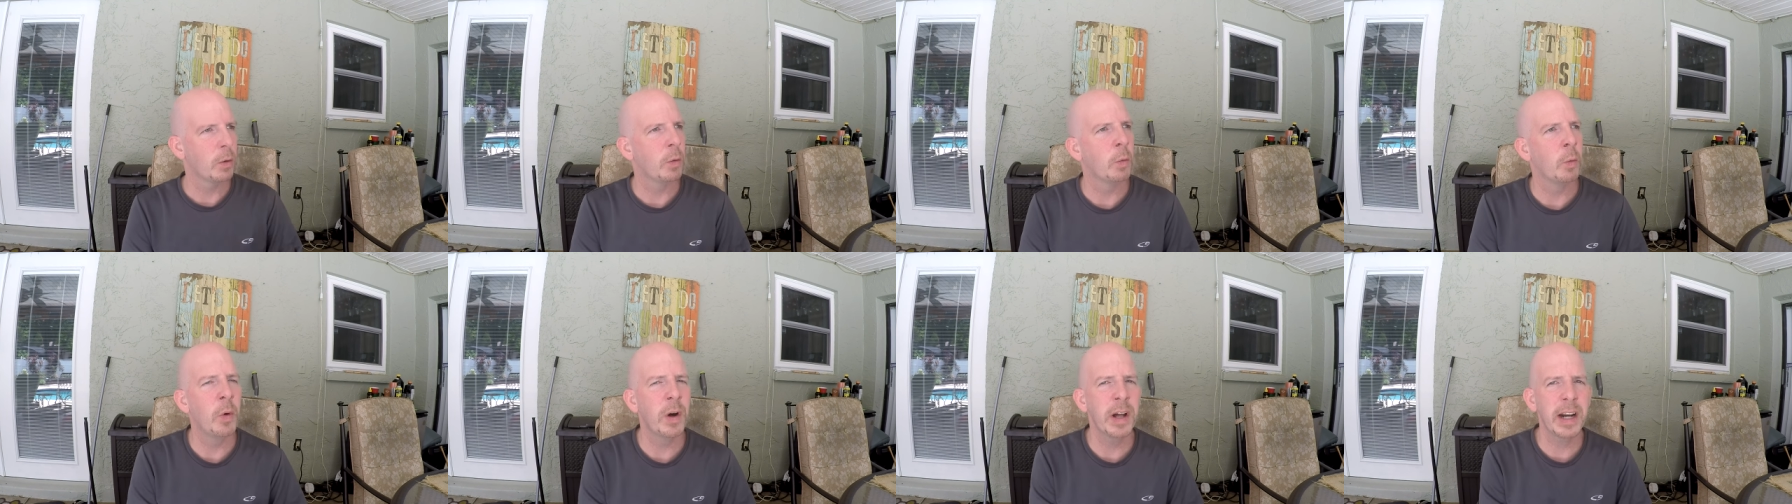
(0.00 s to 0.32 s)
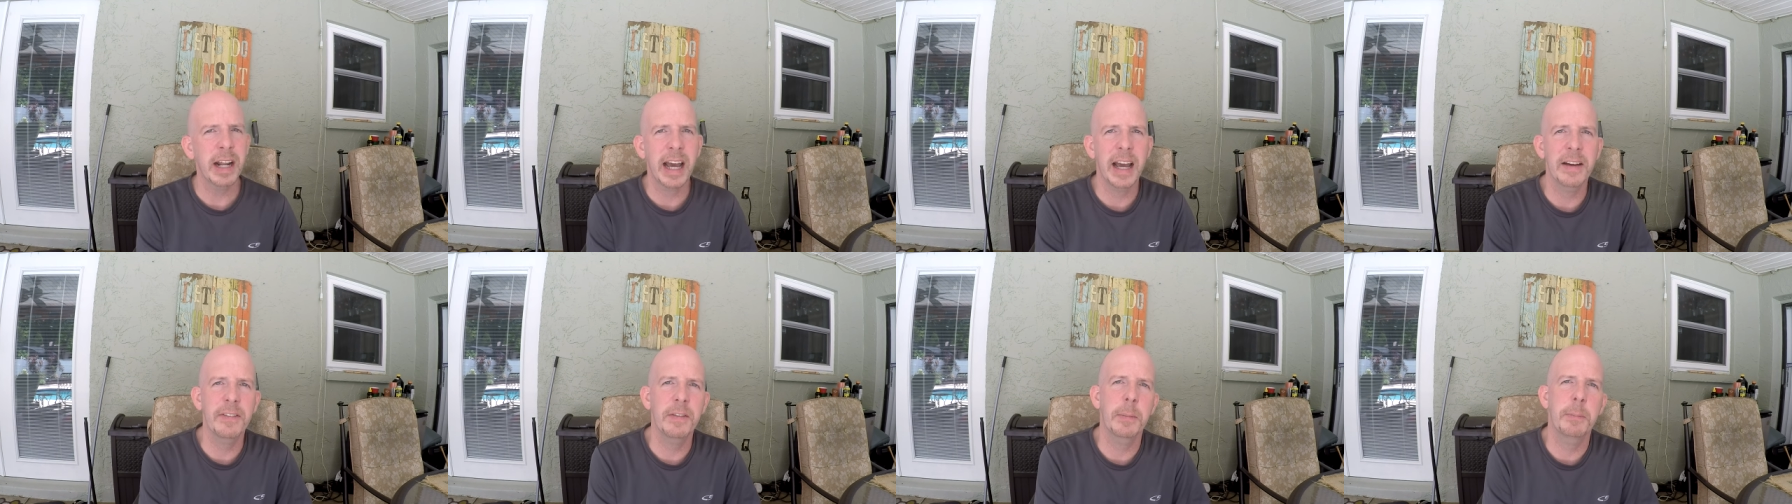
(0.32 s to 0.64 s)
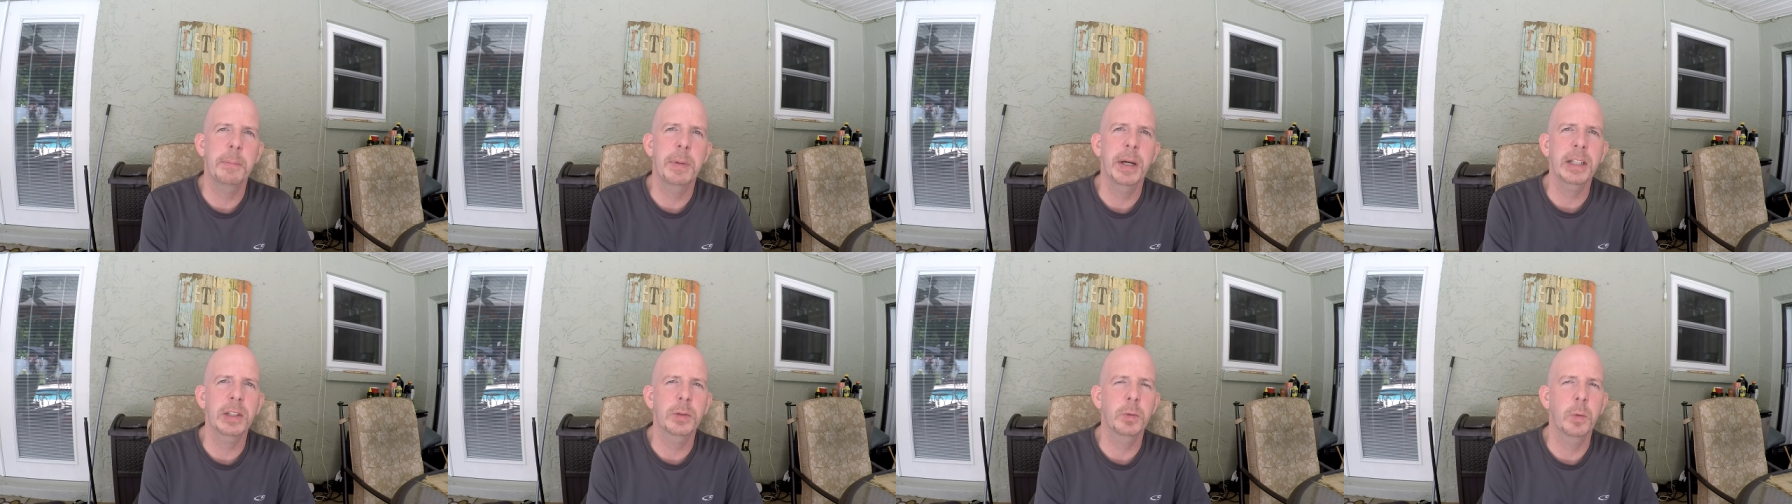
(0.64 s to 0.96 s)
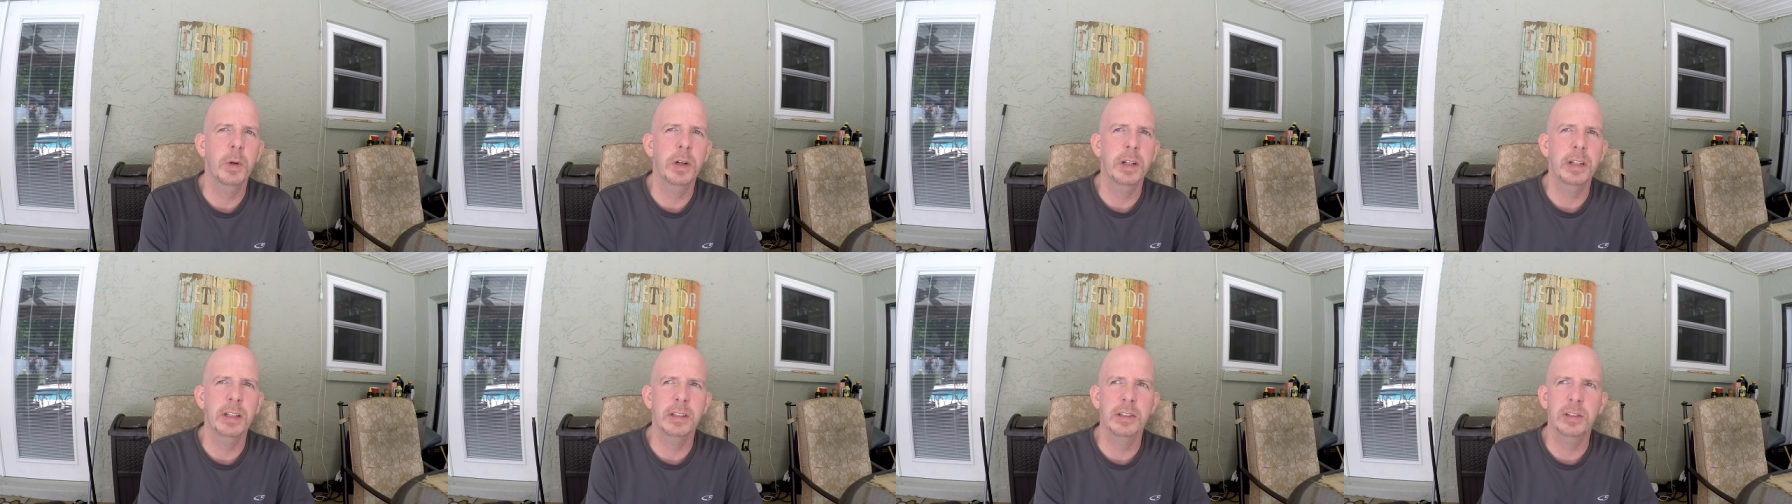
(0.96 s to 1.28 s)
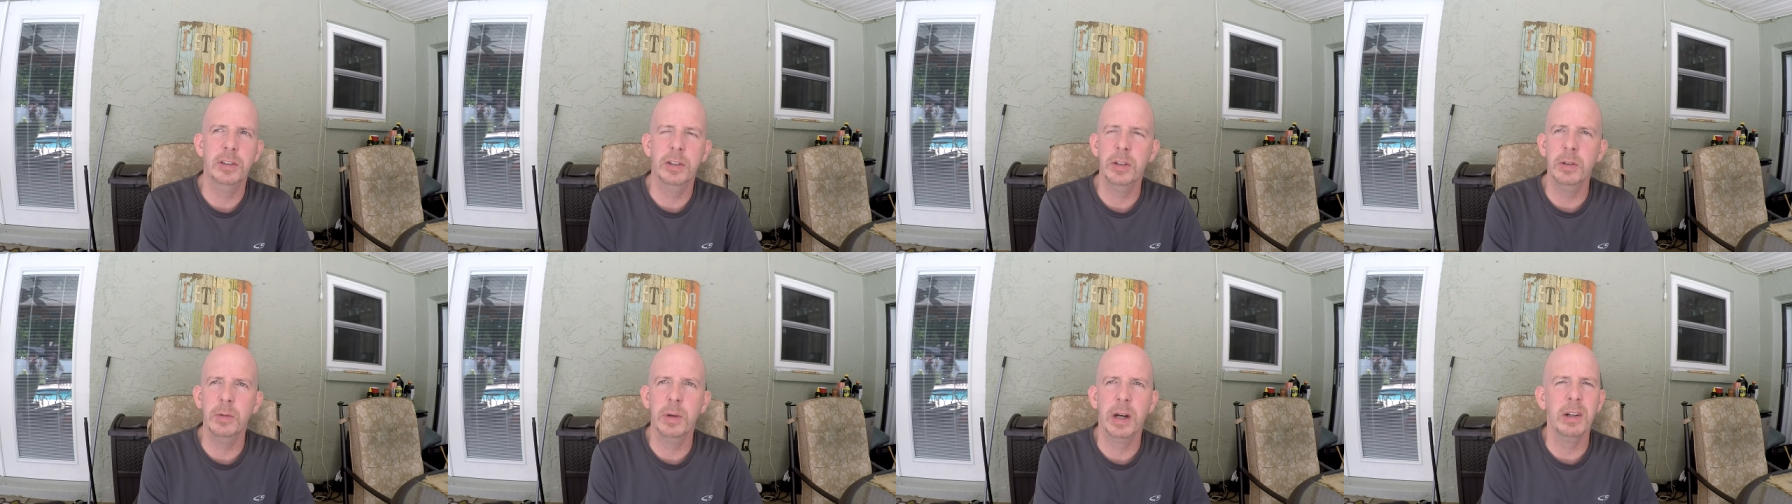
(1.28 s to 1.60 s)
one, I haven't picked one, and
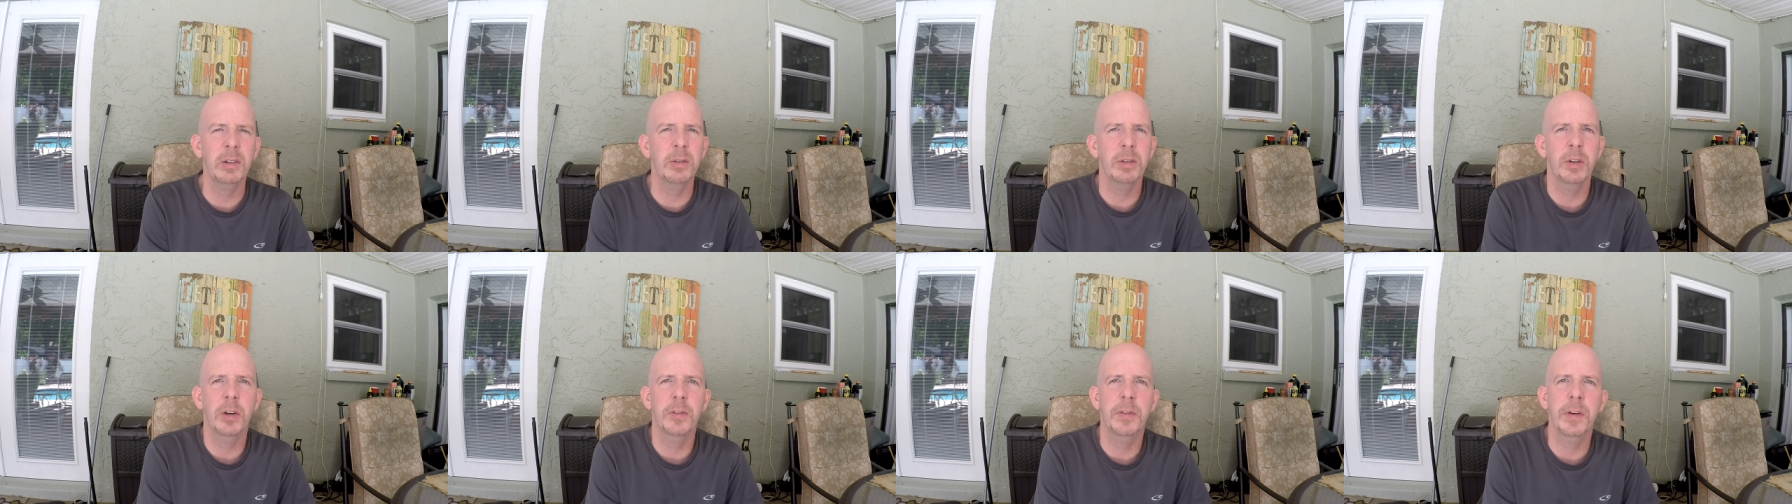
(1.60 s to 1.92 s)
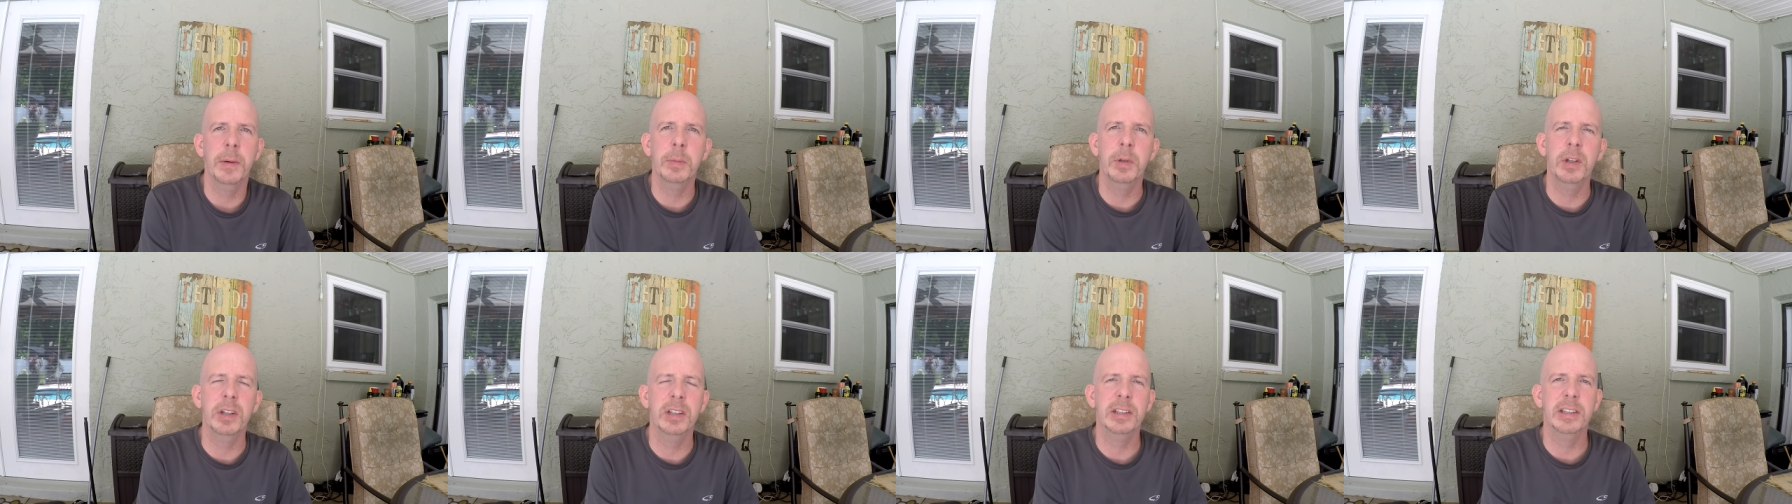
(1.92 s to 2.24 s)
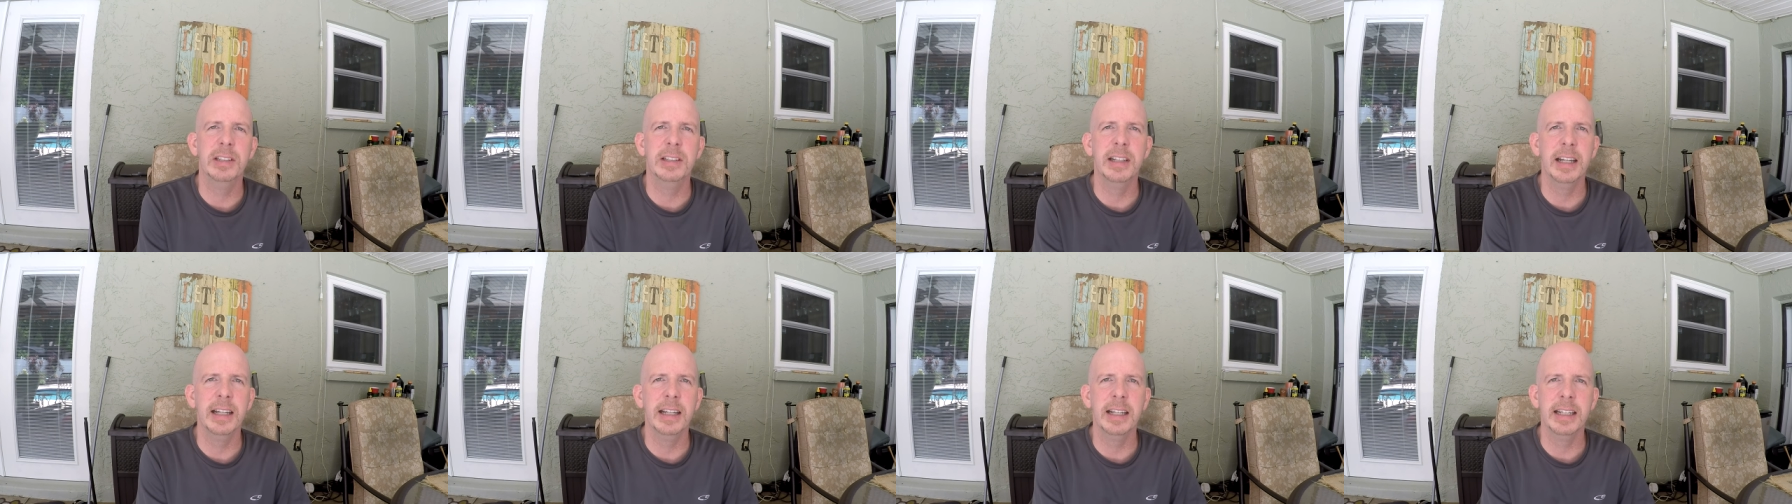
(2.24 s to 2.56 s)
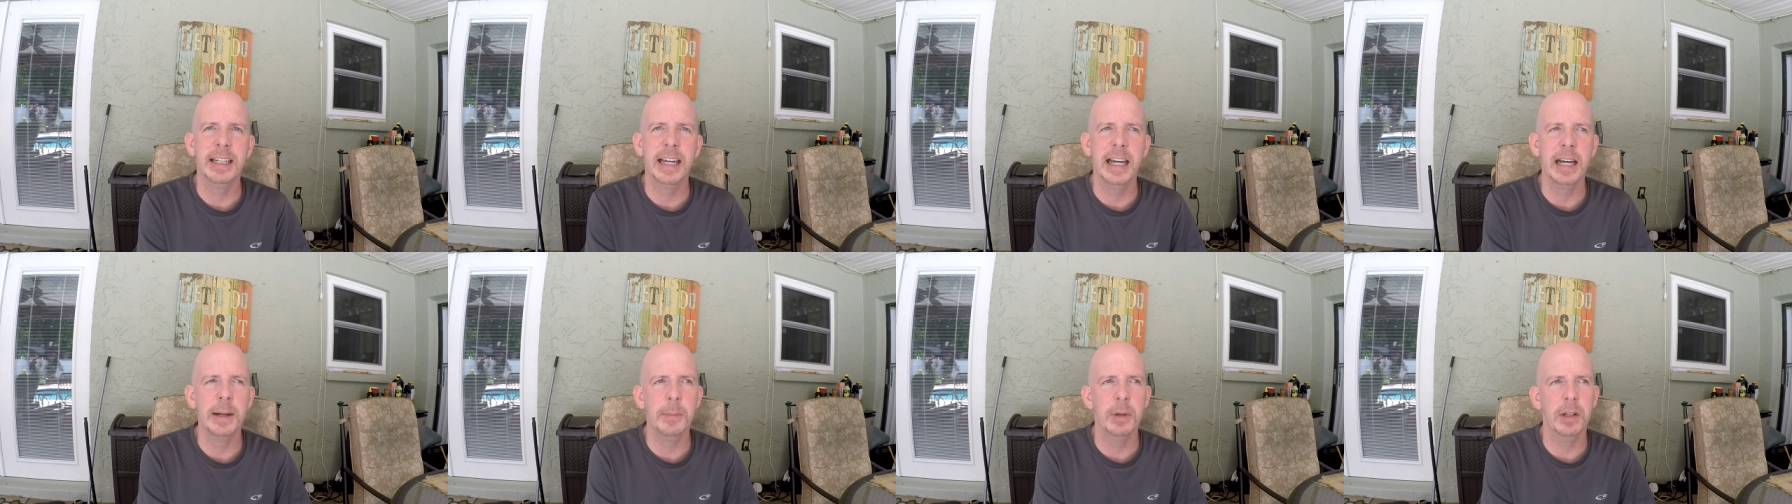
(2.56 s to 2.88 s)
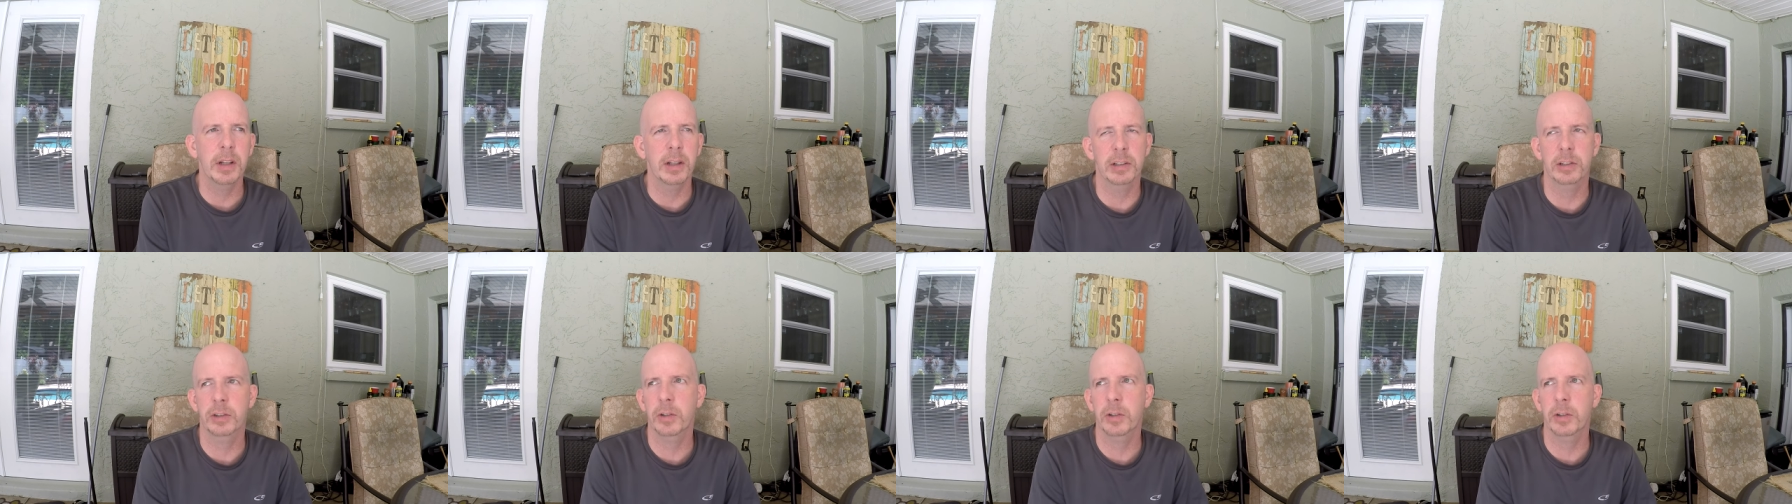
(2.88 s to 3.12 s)
two, I don't know if I'm going to stay in Kamala.